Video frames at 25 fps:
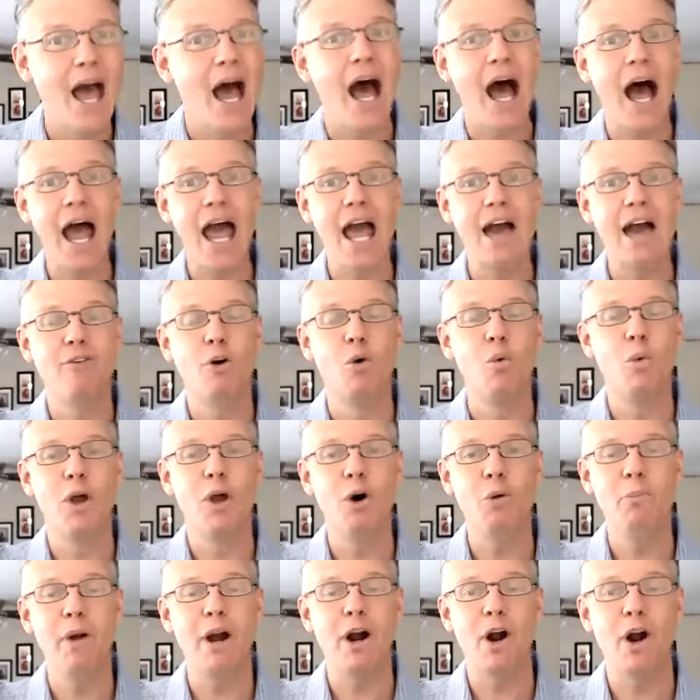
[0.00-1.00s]
I have a
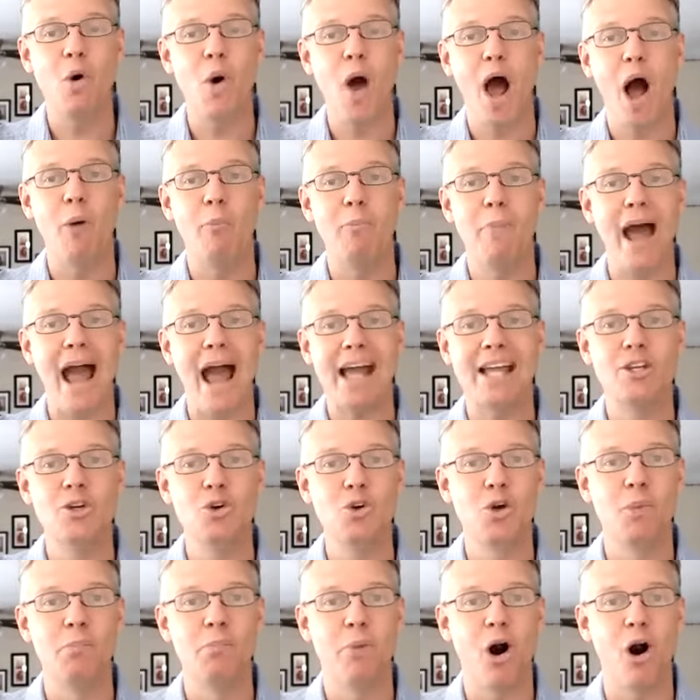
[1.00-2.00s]
wheelbarrow out back you
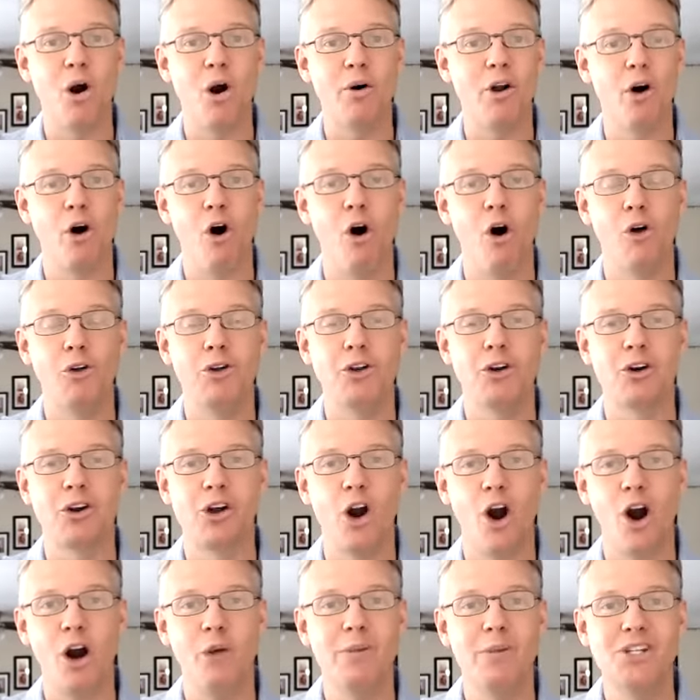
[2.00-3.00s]
can borrow to haul your
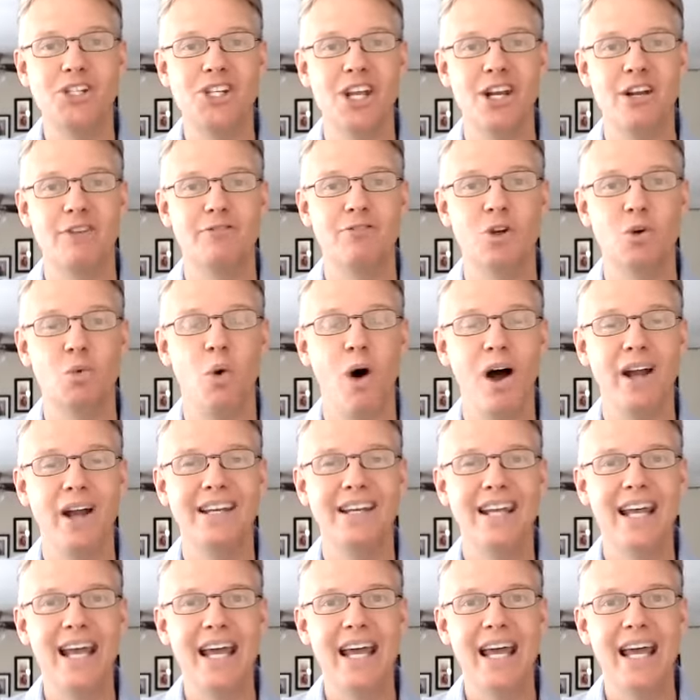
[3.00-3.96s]
garbage in if you want,